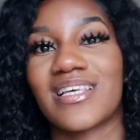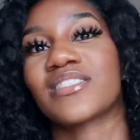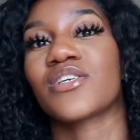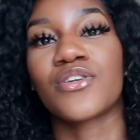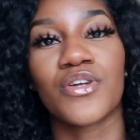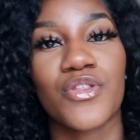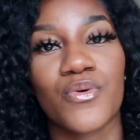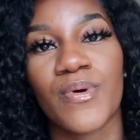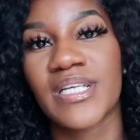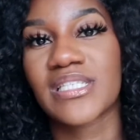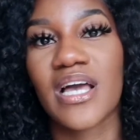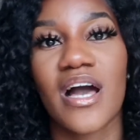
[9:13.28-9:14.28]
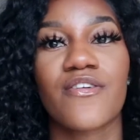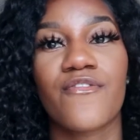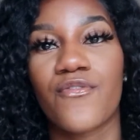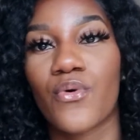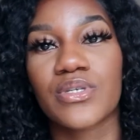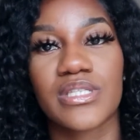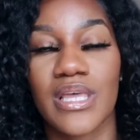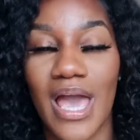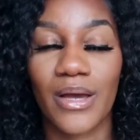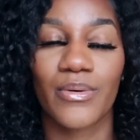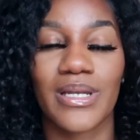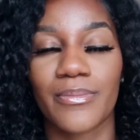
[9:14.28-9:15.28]
That's another way to kind of force the
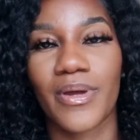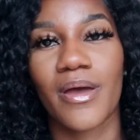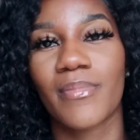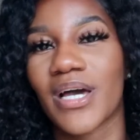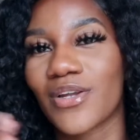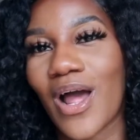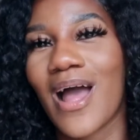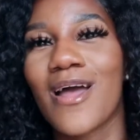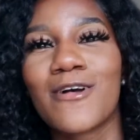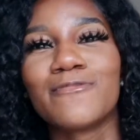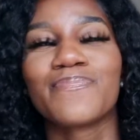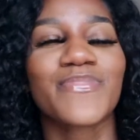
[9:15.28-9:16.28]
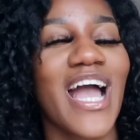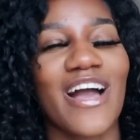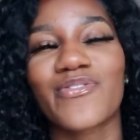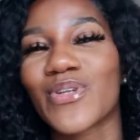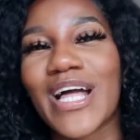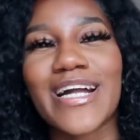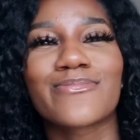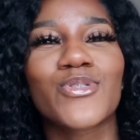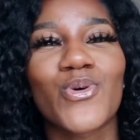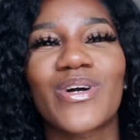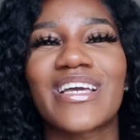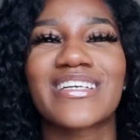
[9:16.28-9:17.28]
equilibrium. I feel like I'm
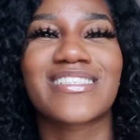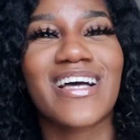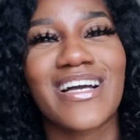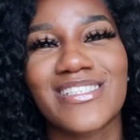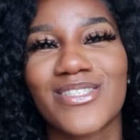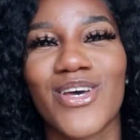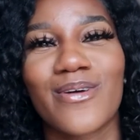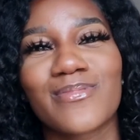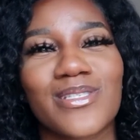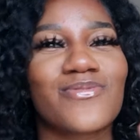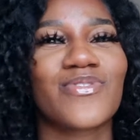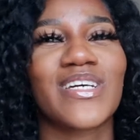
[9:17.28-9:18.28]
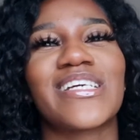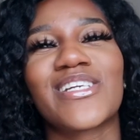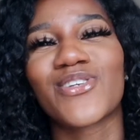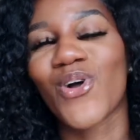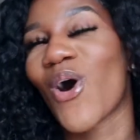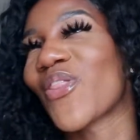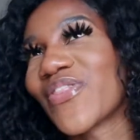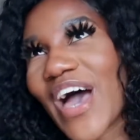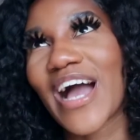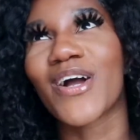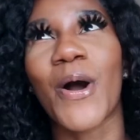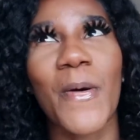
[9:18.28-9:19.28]
talking in science terms. It's really not
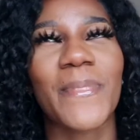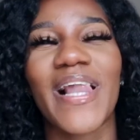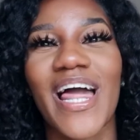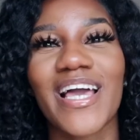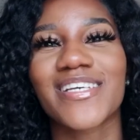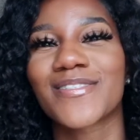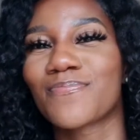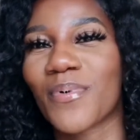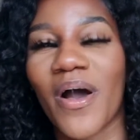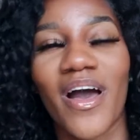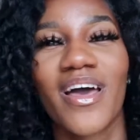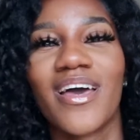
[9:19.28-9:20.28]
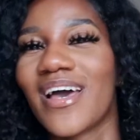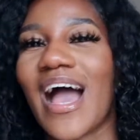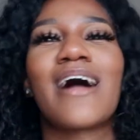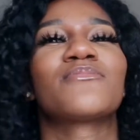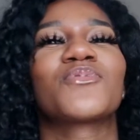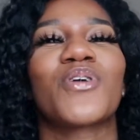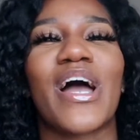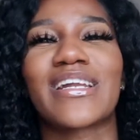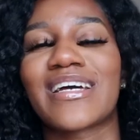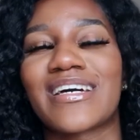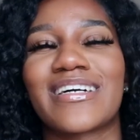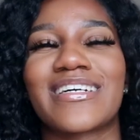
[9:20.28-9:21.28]
that complex, but I'm
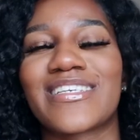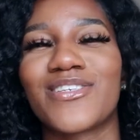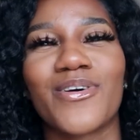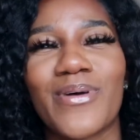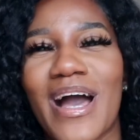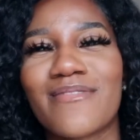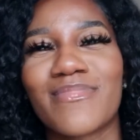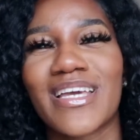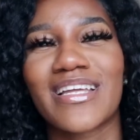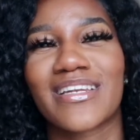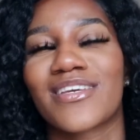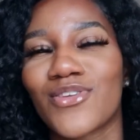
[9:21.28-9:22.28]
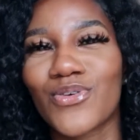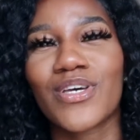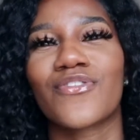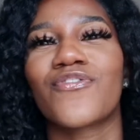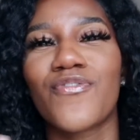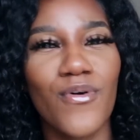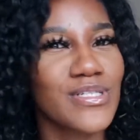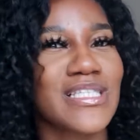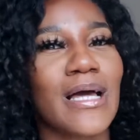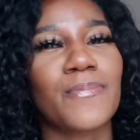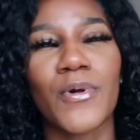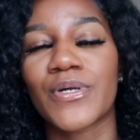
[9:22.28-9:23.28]
trying to, you know what I mean? You can force
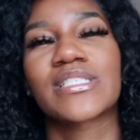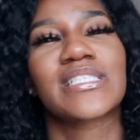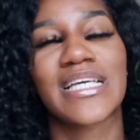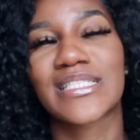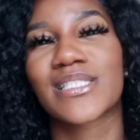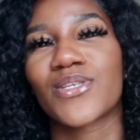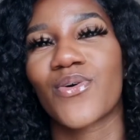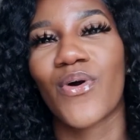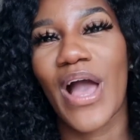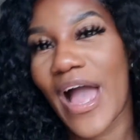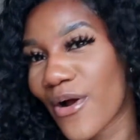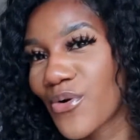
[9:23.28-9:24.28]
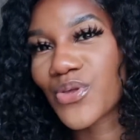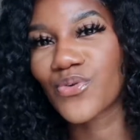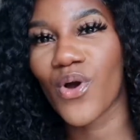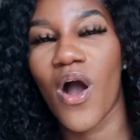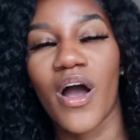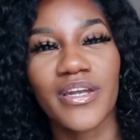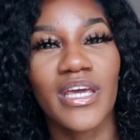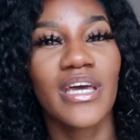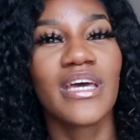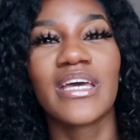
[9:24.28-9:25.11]
that product into your hair, or you can't.